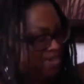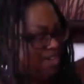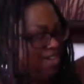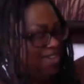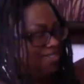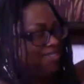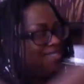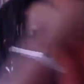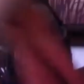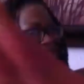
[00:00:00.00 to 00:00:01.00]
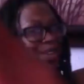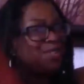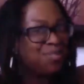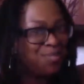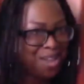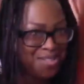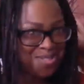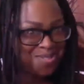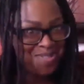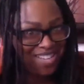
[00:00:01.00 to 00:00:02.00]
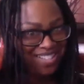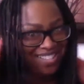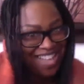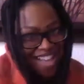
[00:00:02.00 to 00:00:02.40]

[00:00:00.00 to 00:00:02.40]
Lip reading: because it goes around 3